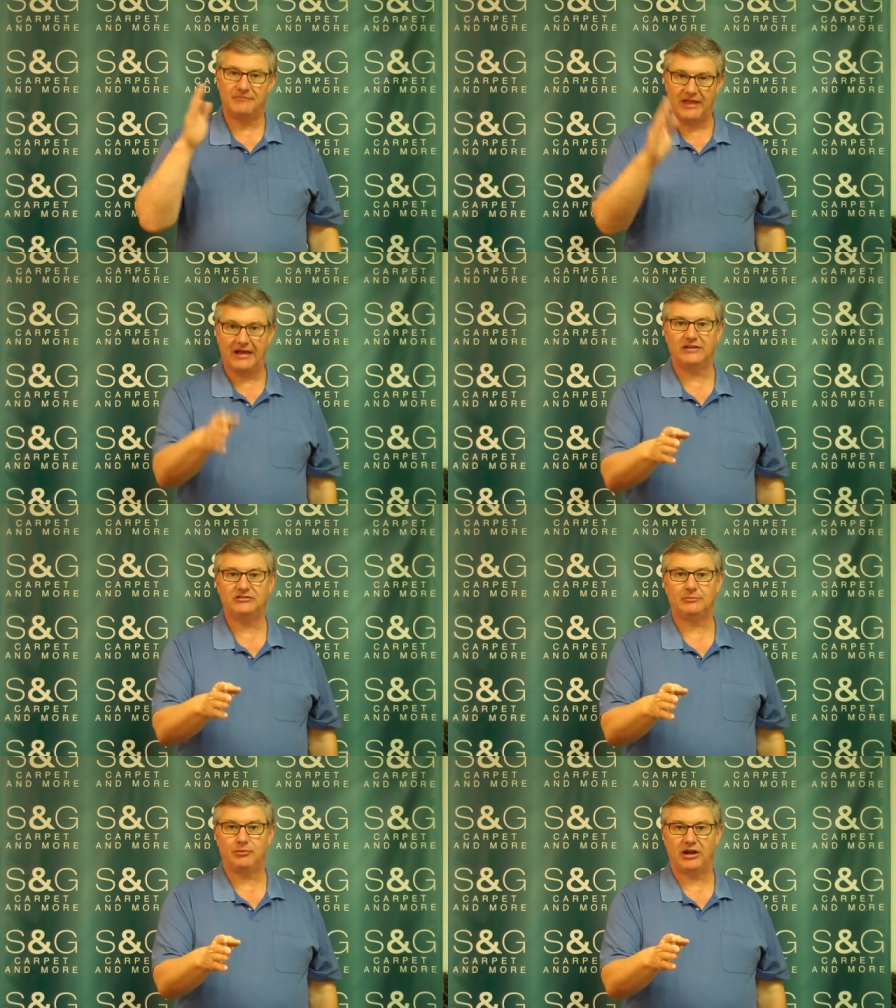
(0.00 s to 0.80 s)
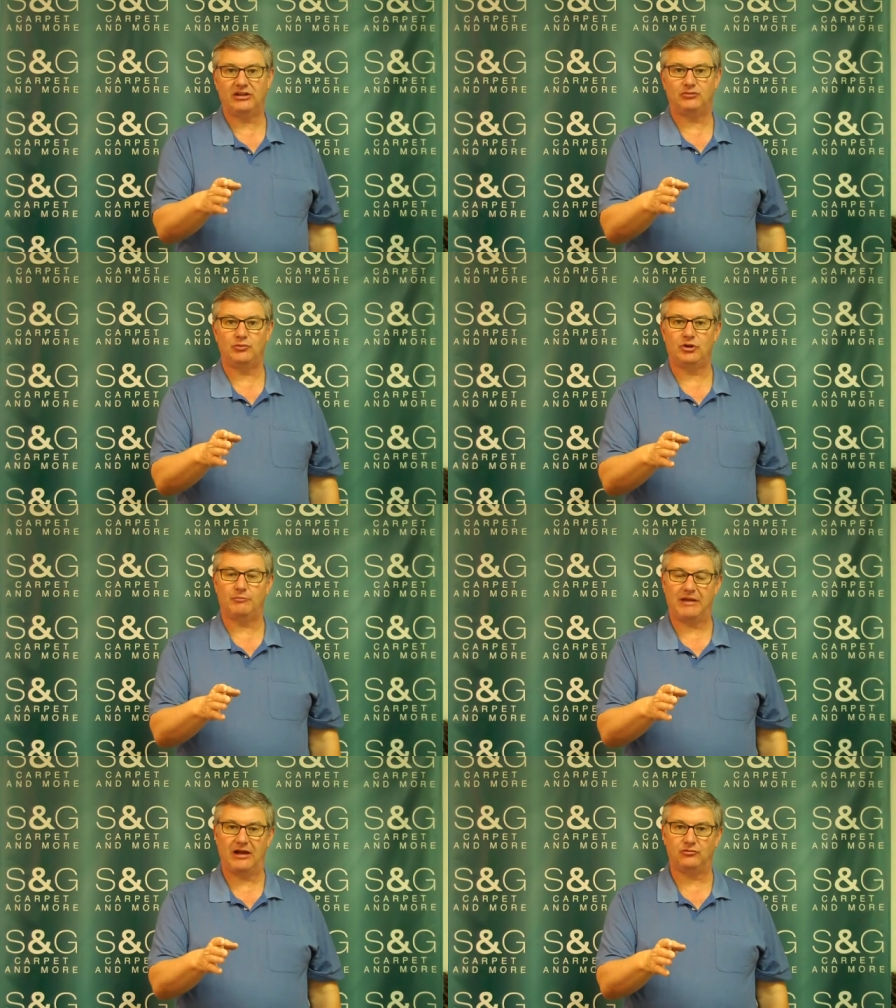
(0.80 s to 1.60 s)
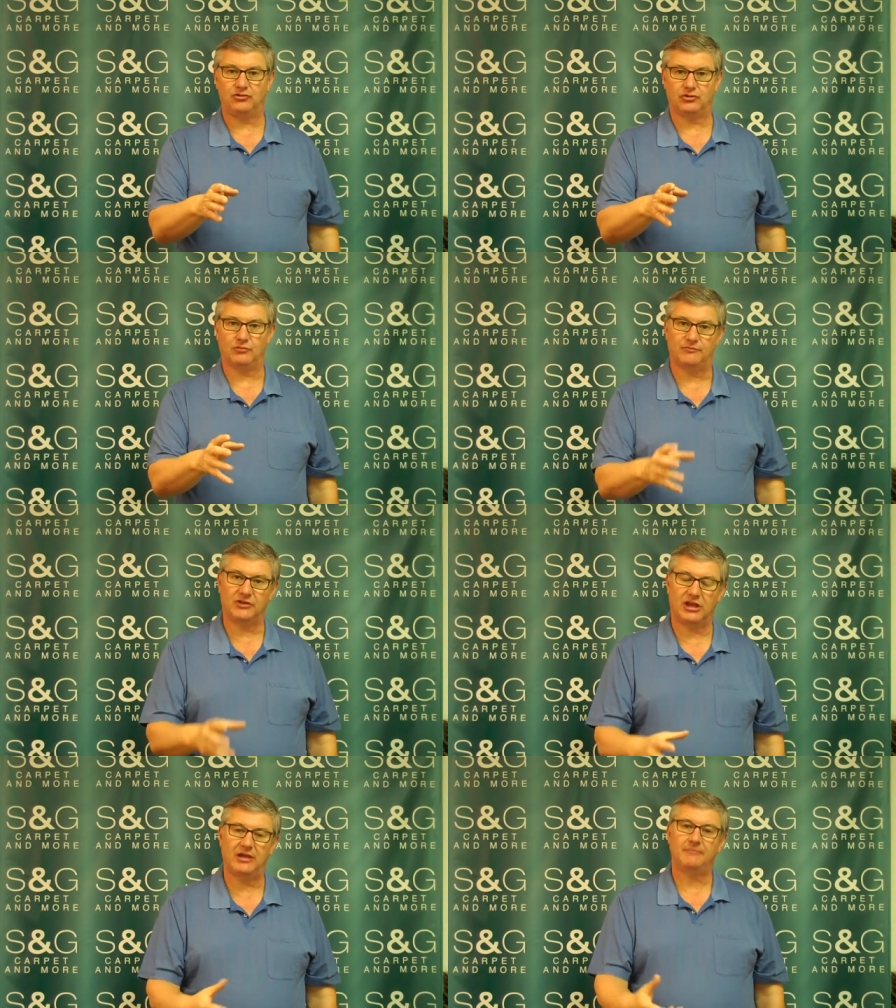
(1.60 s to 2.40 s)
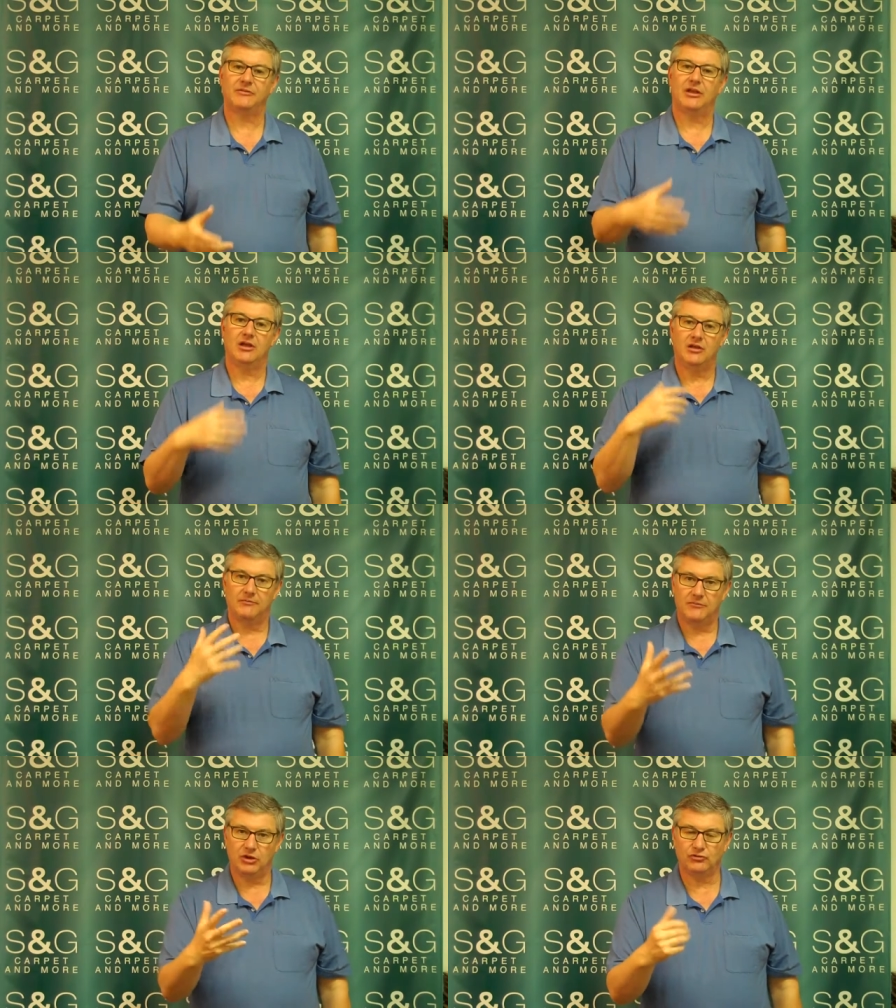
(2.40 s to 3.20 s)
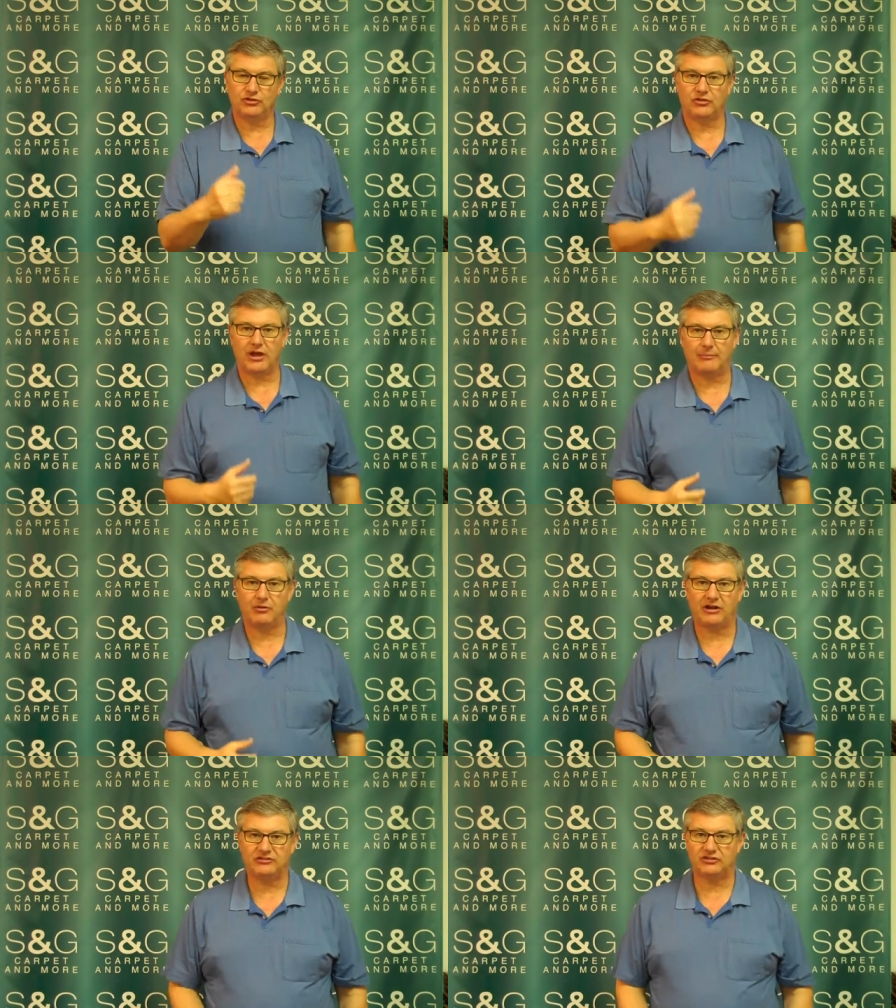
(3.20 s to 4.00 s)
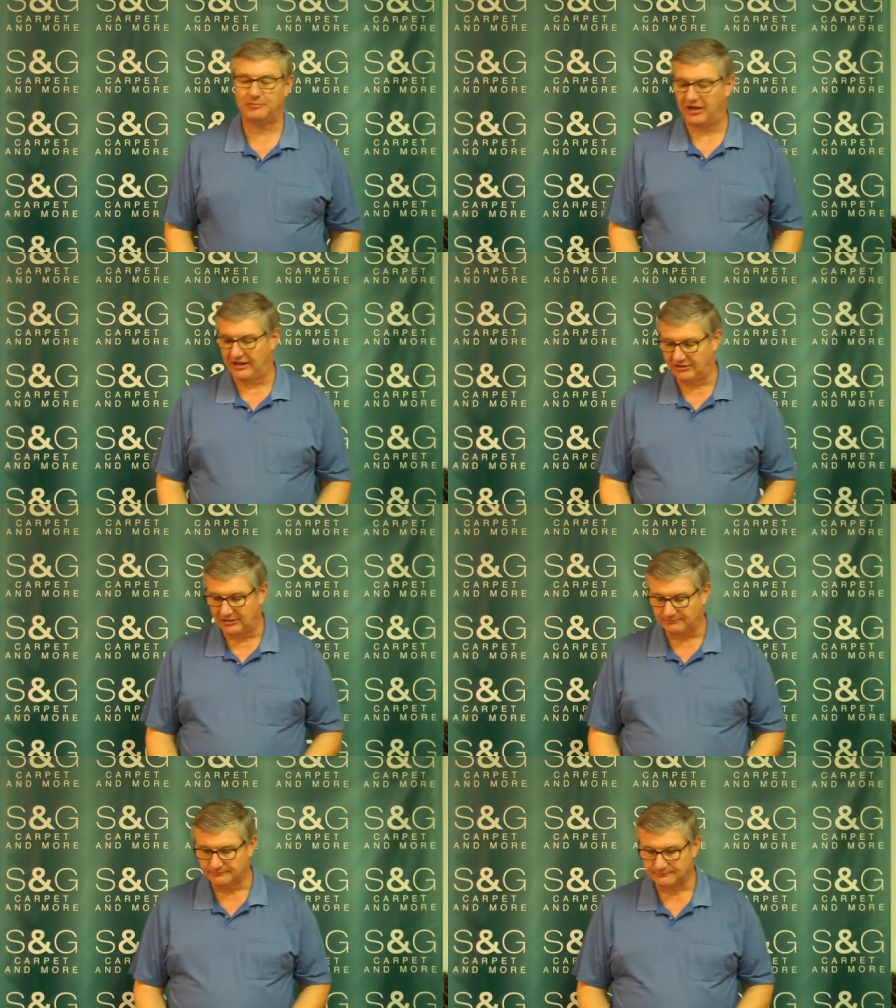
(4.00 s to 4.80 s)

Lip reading: That is the price we are bound to. Okay, here's the thought process behind it.